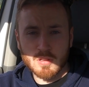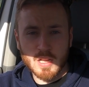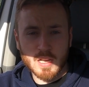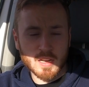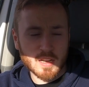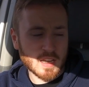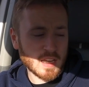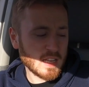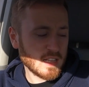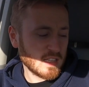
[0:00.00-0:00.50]

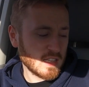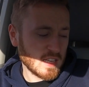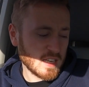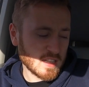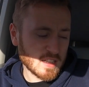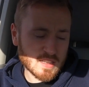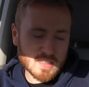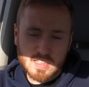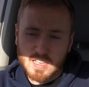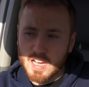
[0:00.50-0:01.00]
Like, is the
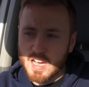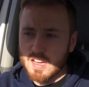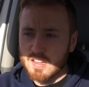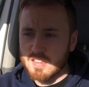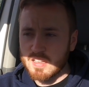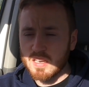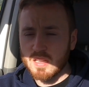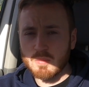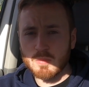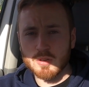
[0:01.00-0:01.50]
existing
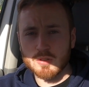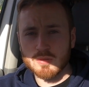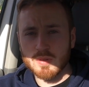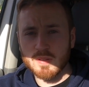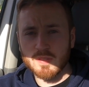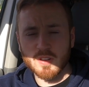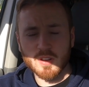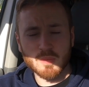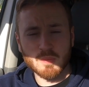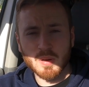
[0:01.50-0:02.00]
RCD module
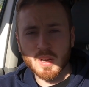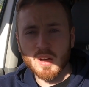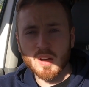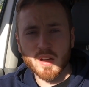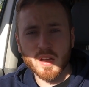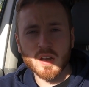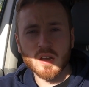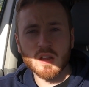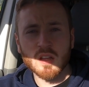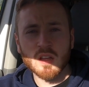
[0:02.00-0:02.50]
even
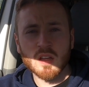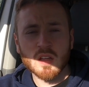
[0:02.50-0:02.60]
compliant?